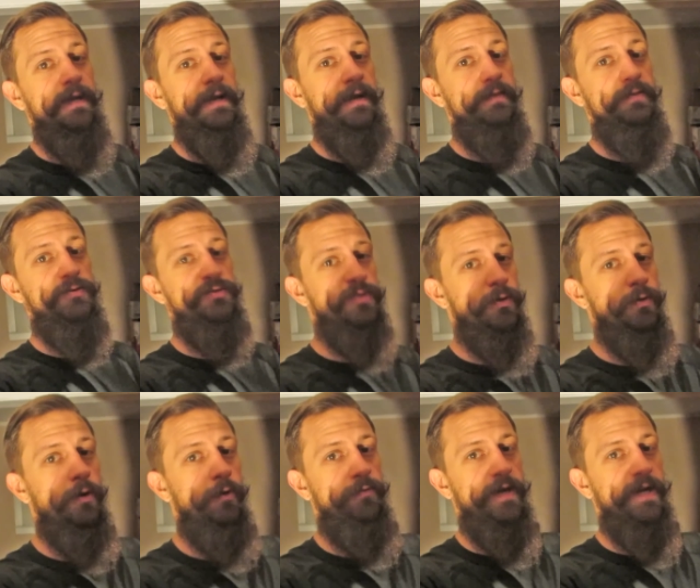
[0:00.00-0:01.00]
And there's no
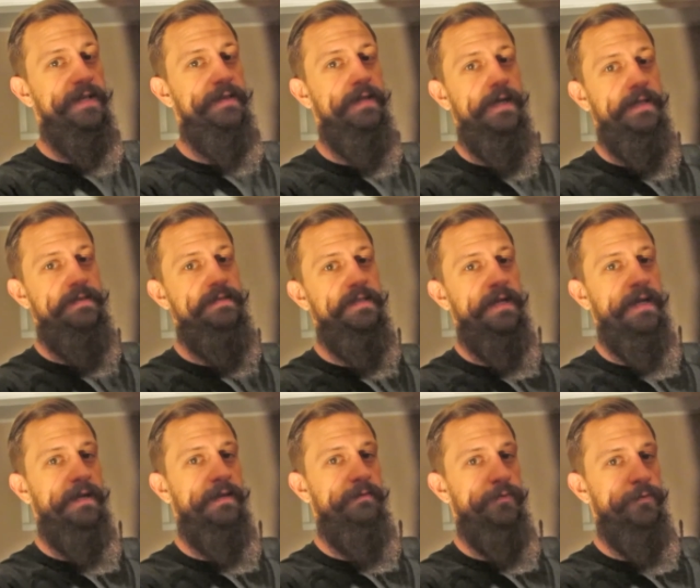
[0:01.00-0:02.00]
overhead lights in
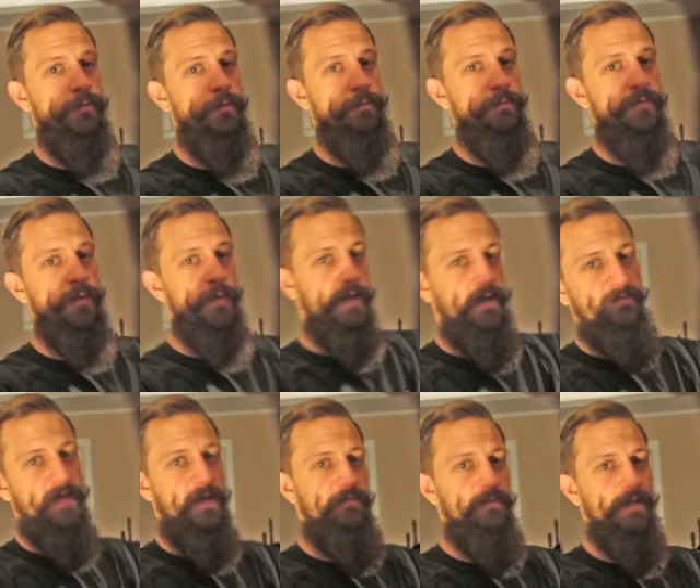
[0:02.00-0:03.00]
any of the rooms. We would have
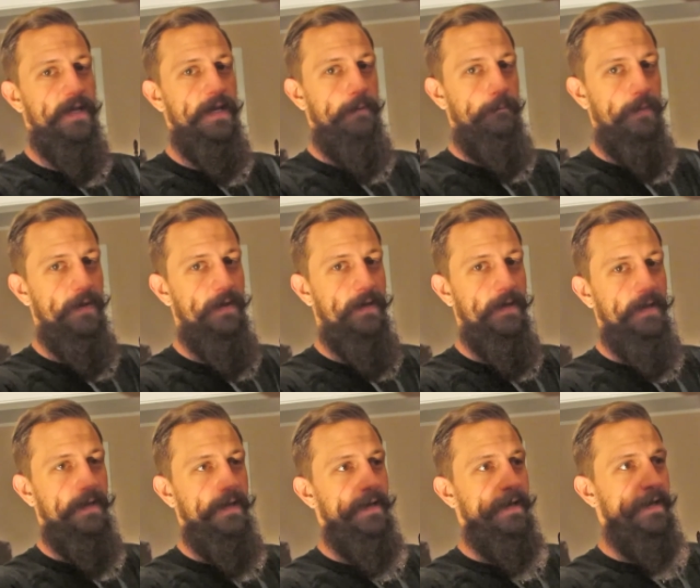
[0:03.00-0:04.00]
to have a lamp.
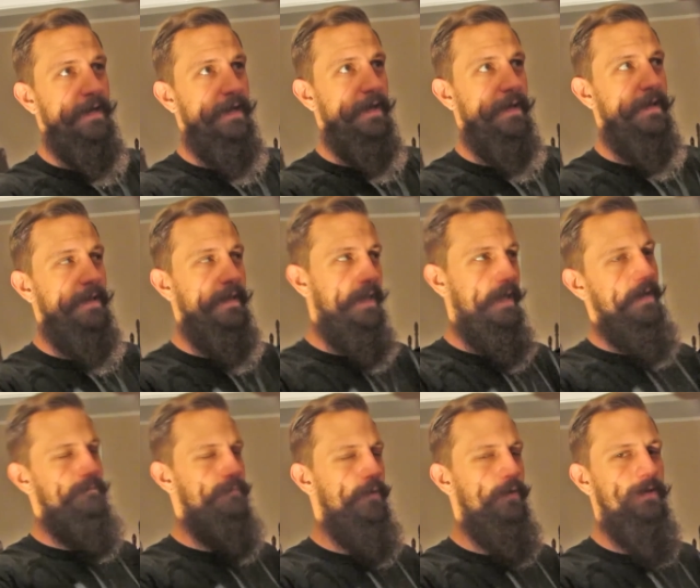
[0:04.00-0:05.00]

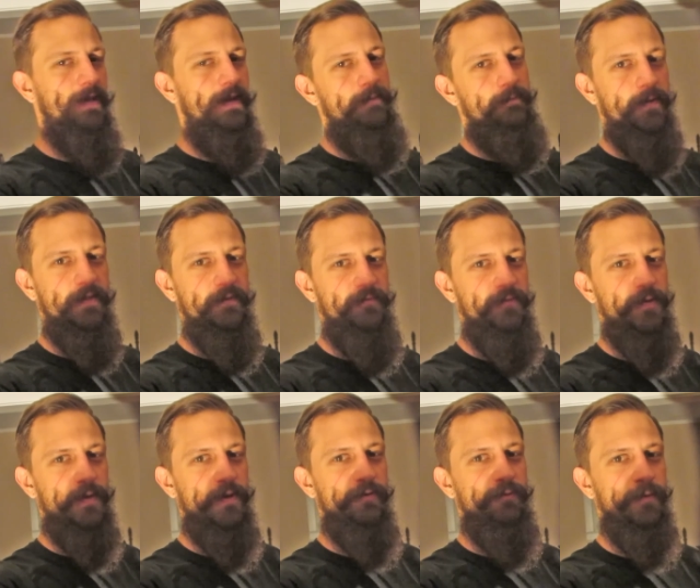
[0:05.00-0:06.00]
Can't put a lamp on the
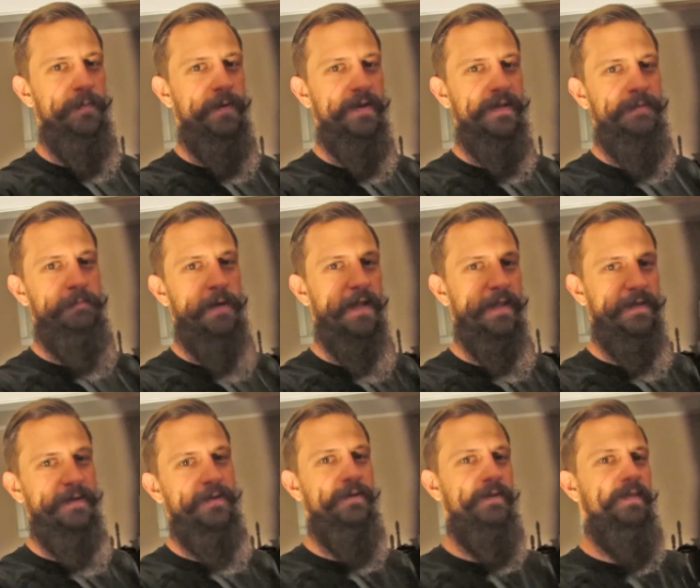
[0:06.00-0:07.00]
floor if we're putting
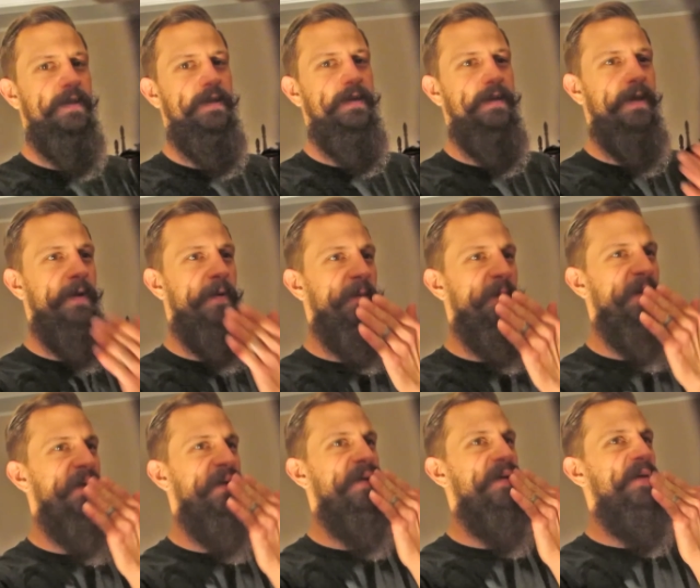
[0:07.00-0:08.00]
polyurethane down.
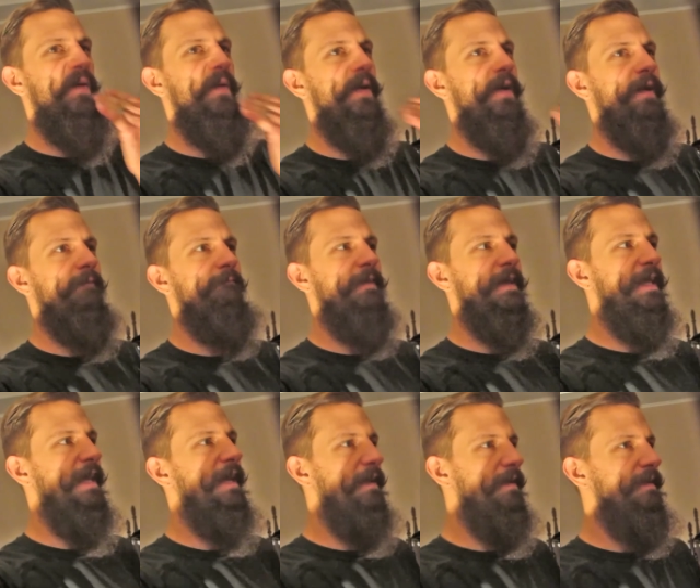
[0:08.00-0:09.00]
And we
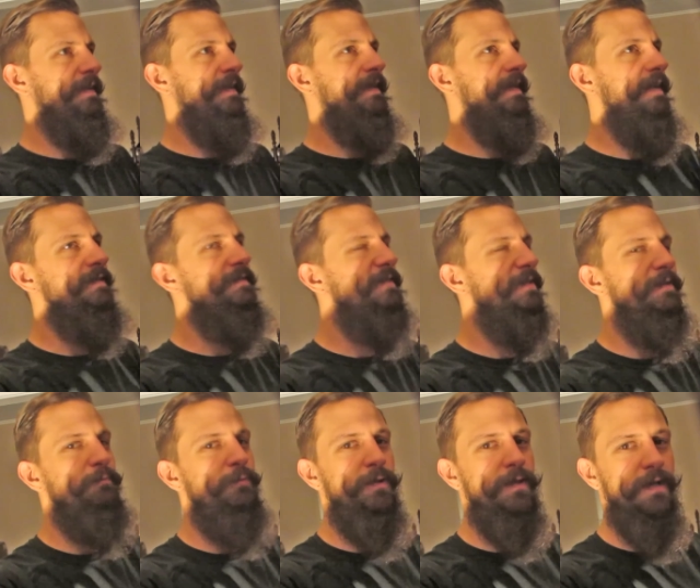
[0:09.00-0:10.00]
can't get to the
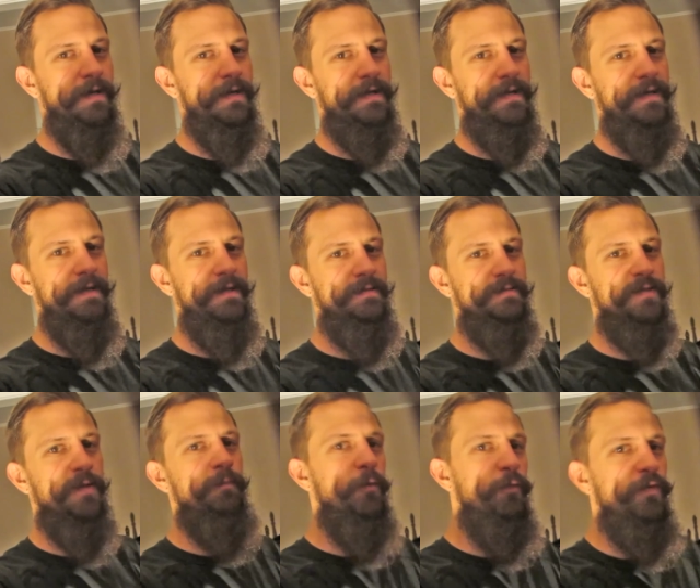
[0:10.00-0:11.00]
plug
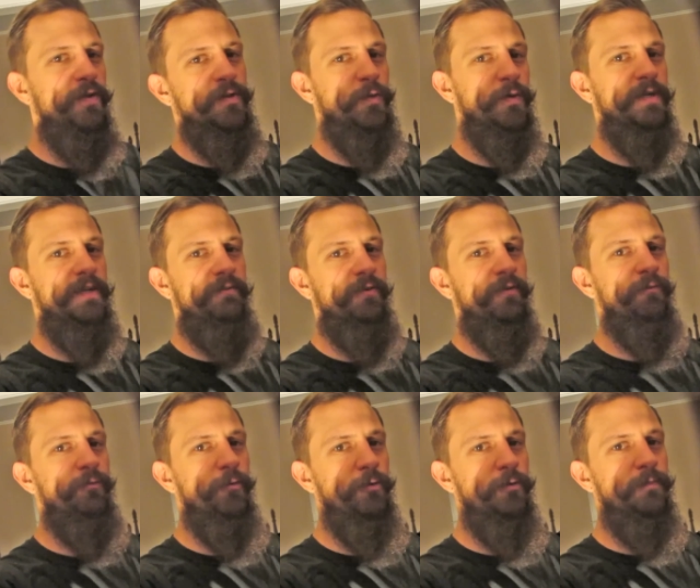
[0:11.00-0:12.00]
to move it to a different
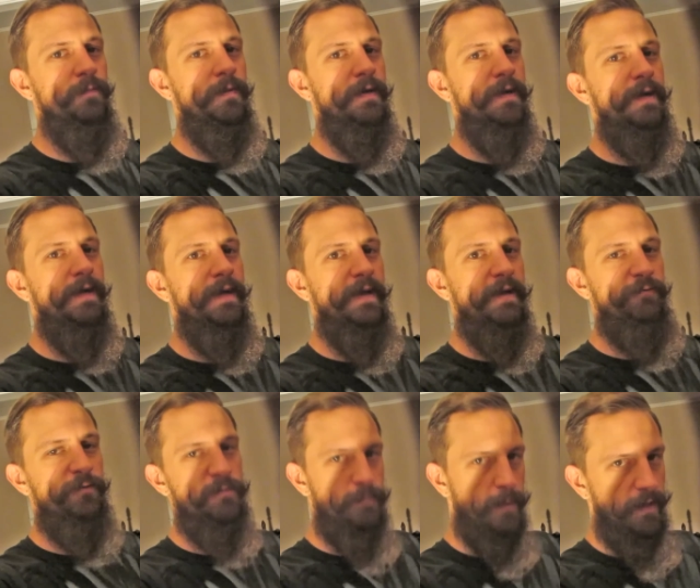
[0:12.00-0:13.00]
room if
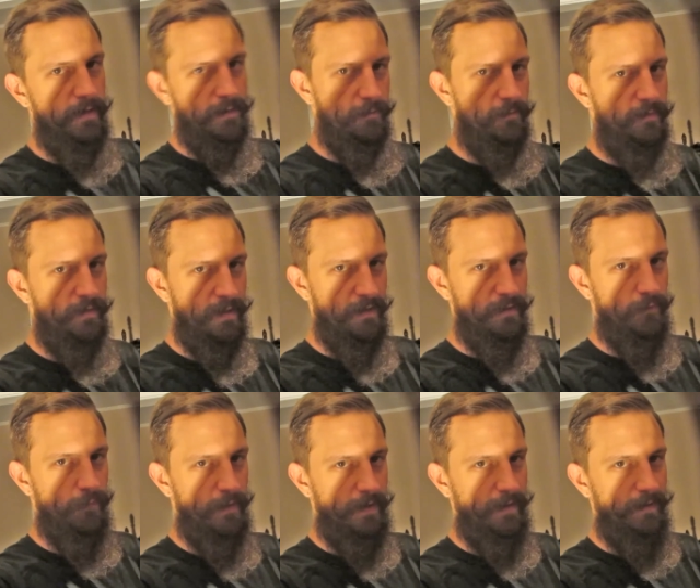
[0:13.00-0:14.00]
there's polyurethane in the
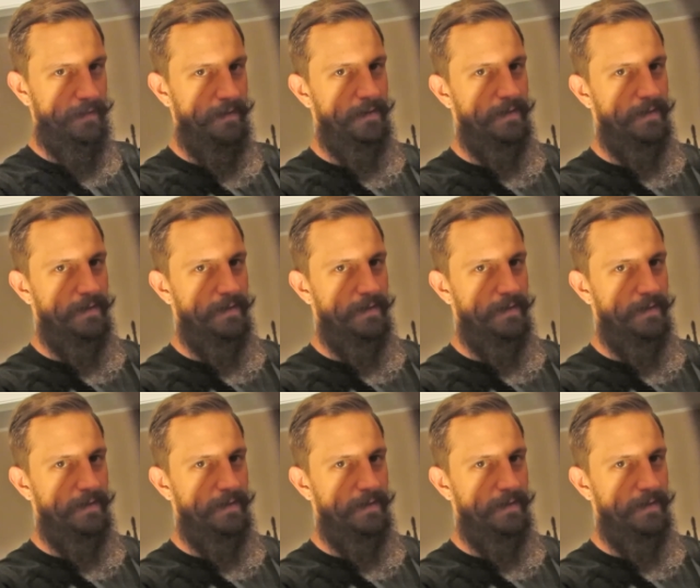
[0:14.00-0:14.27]
way.